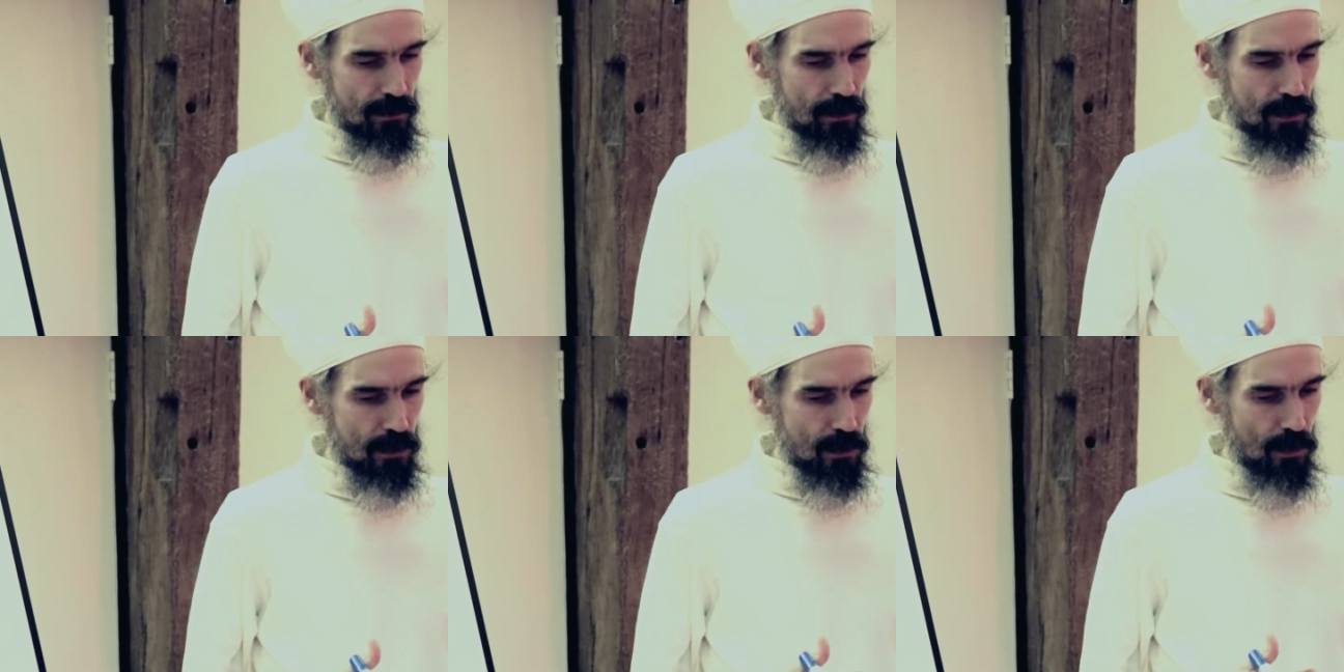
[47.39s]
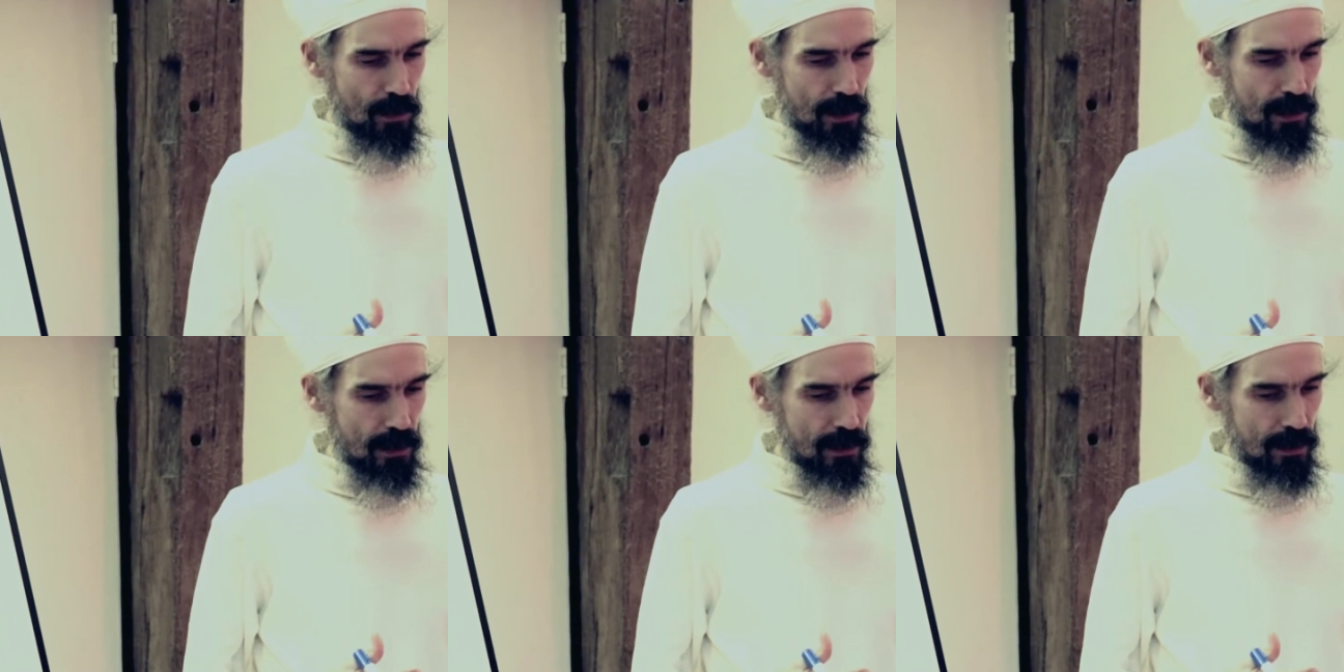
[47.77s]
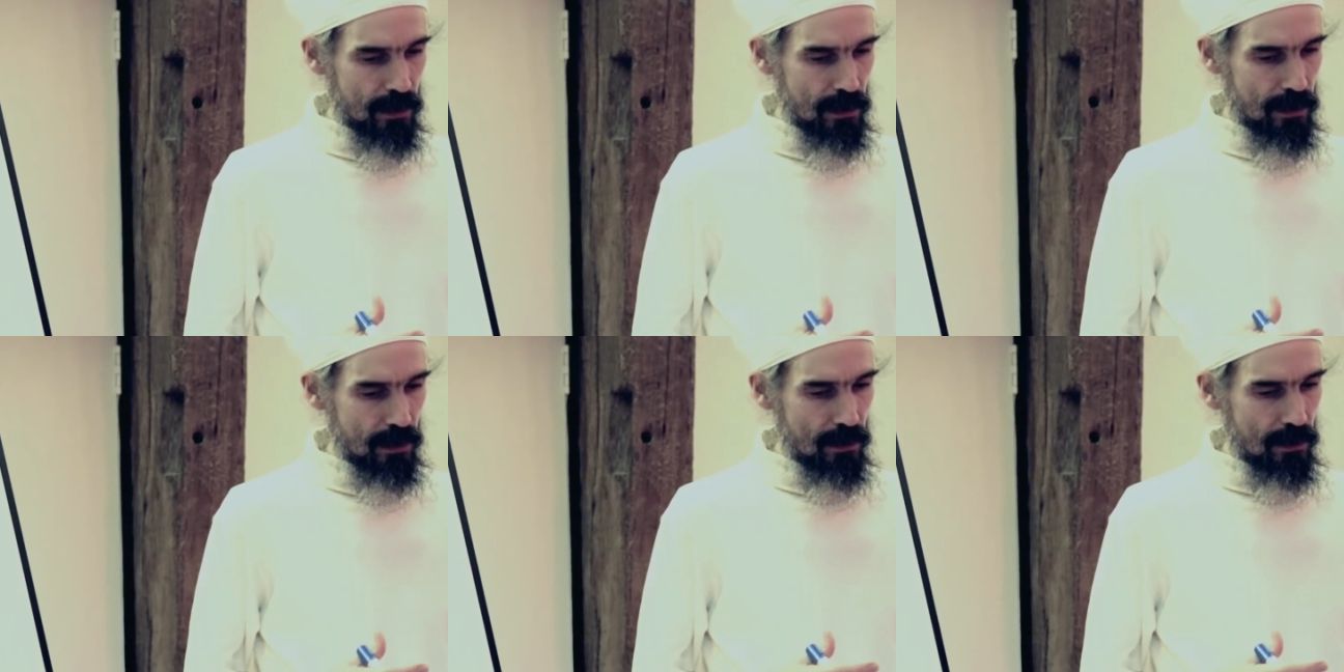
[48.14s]

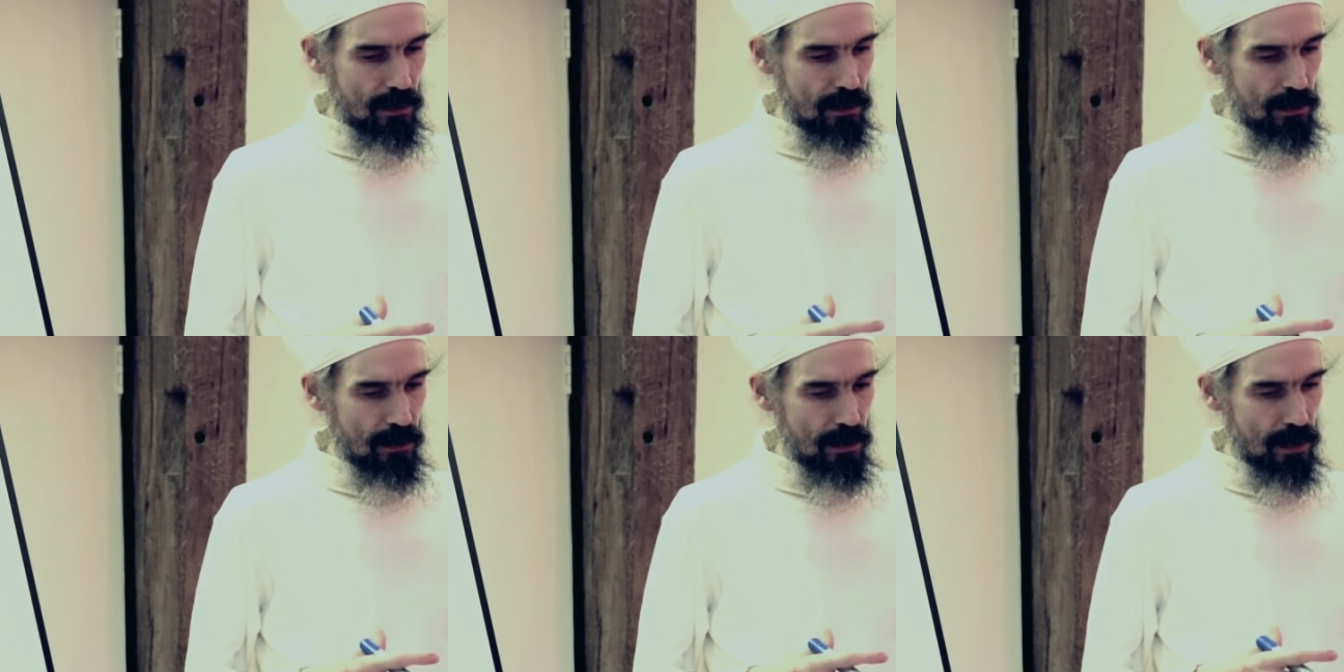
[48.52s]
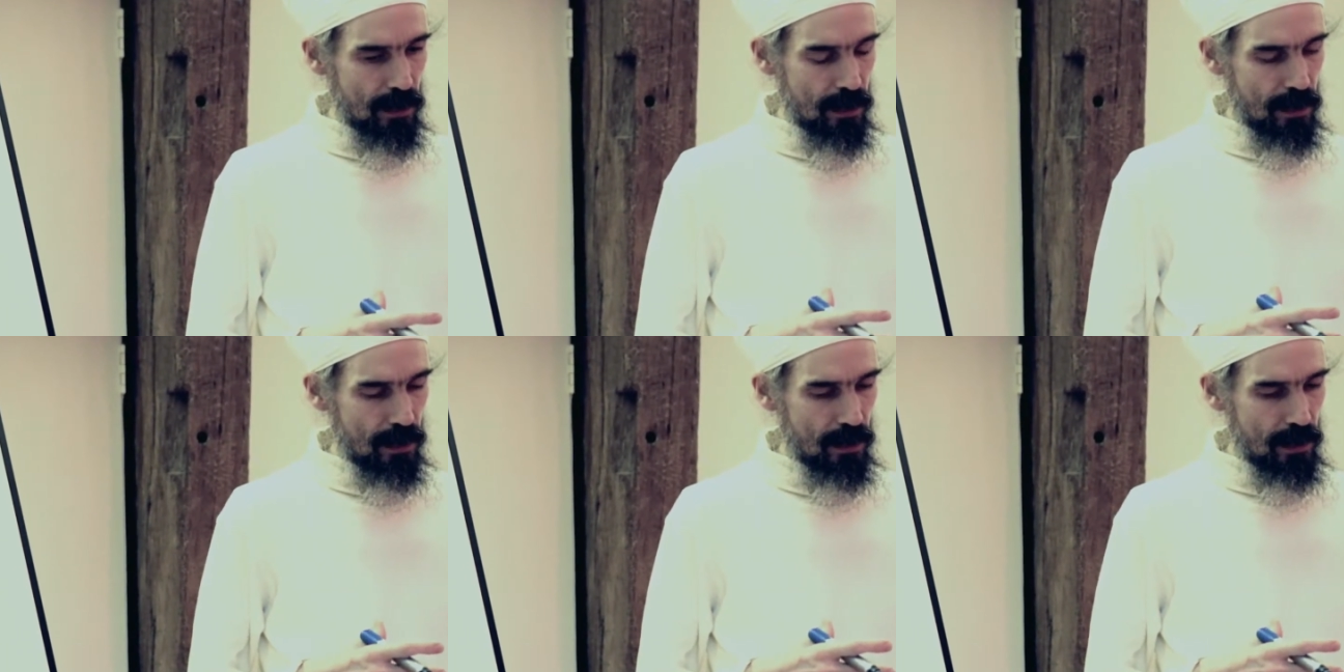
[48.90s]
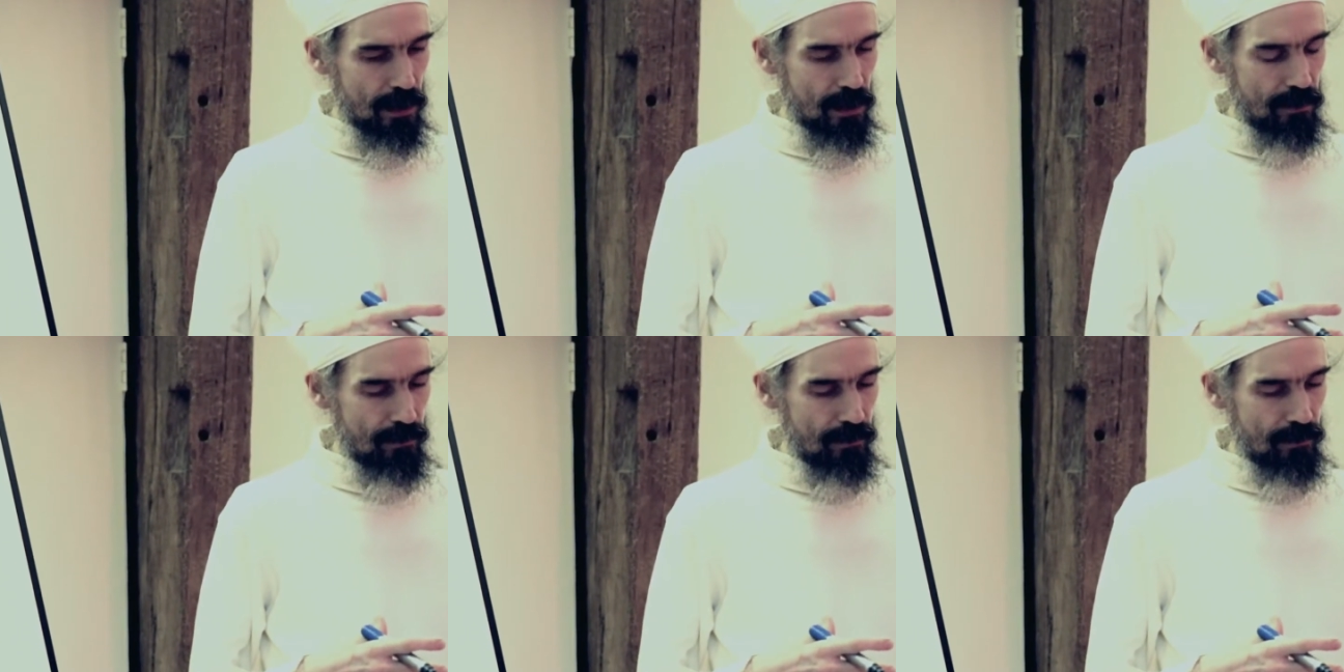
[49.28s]
between the